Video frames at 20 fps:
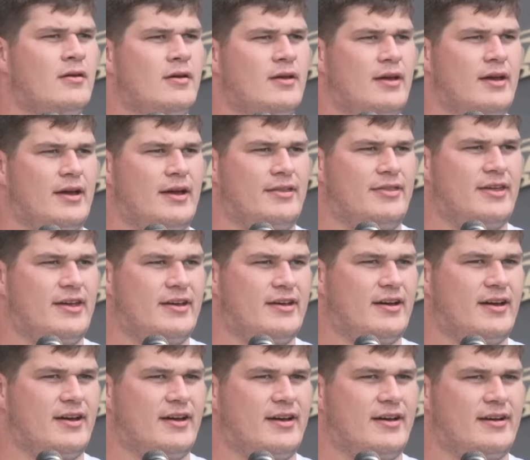Yeah, I think
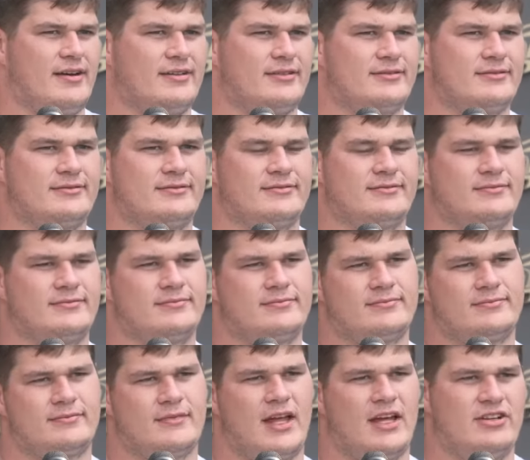I
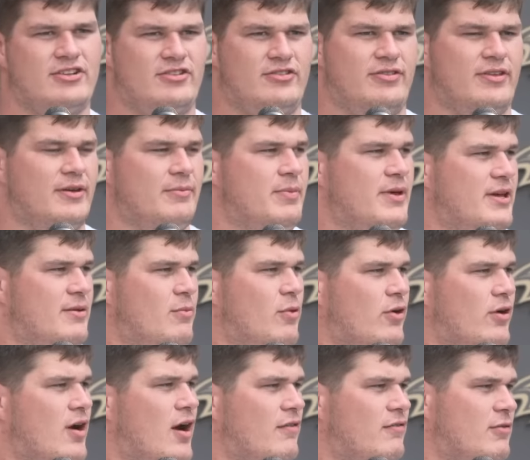just think being
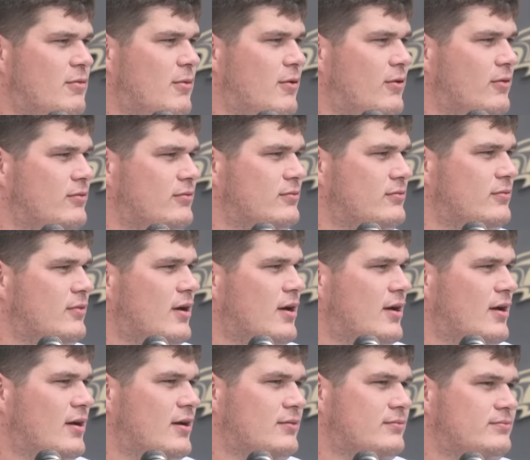more comfortable,
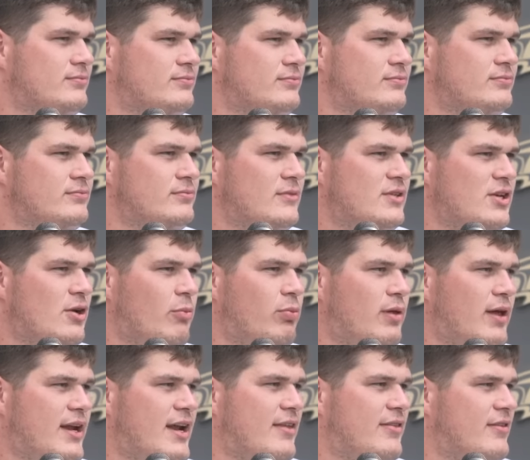you know,
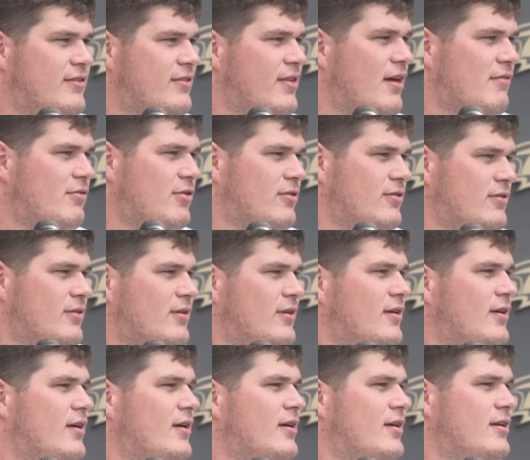playing at this level,
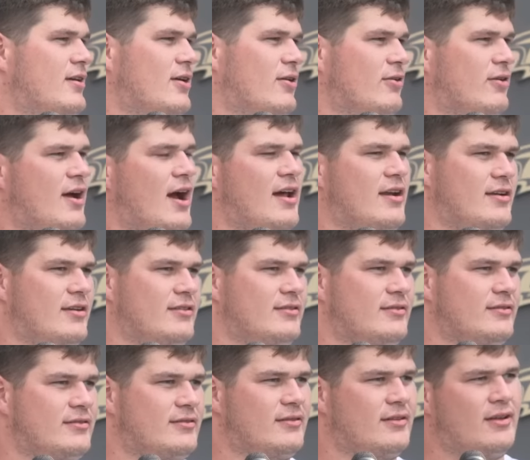you know, kind of
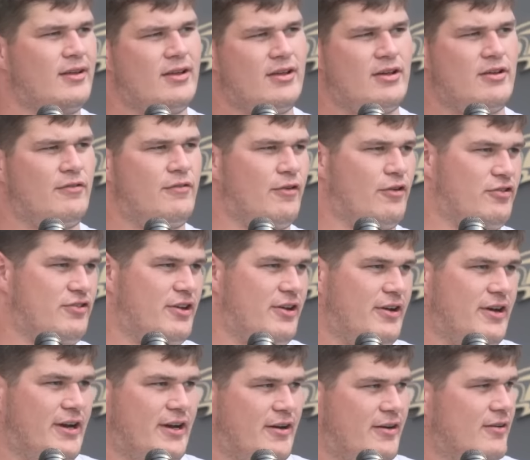first
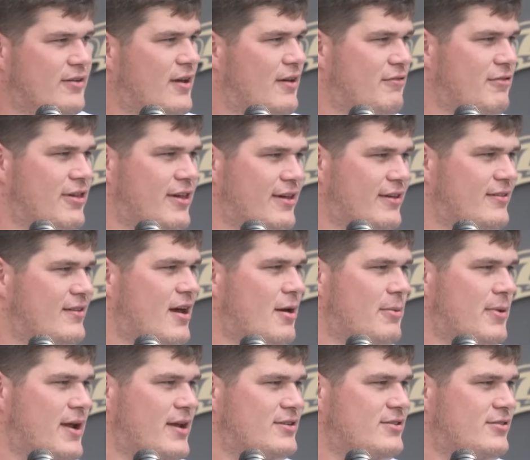year here, everything's
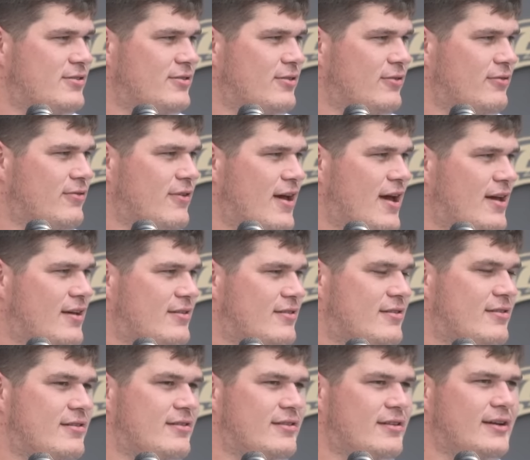coming at you so
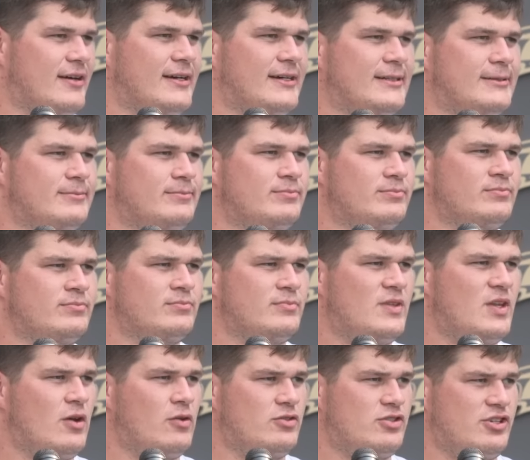fast. You
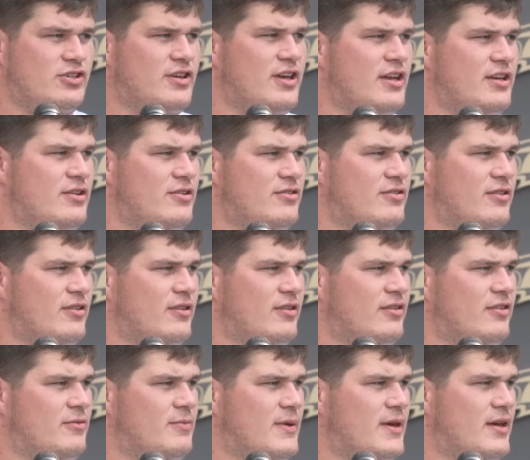know, just getting used to
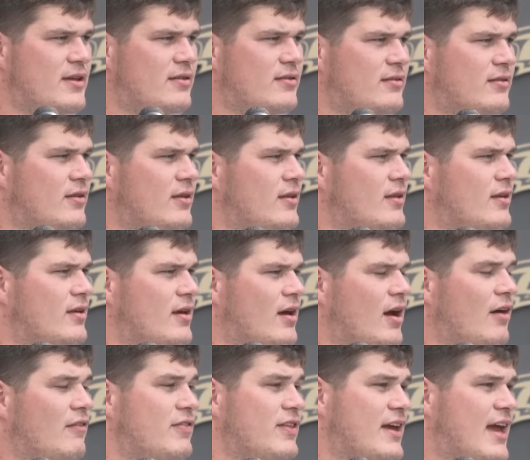the speed
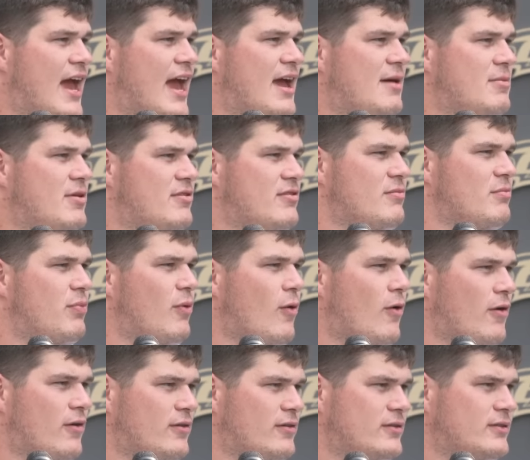of the game is
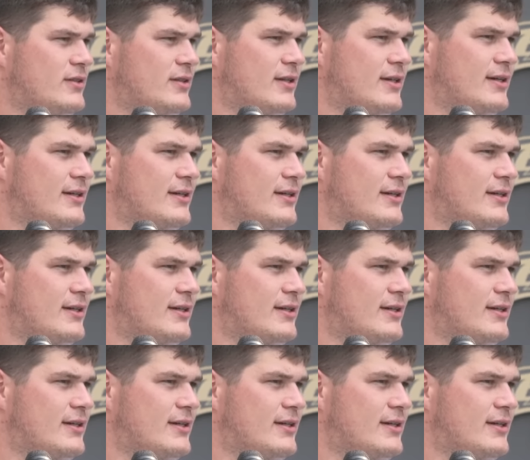important.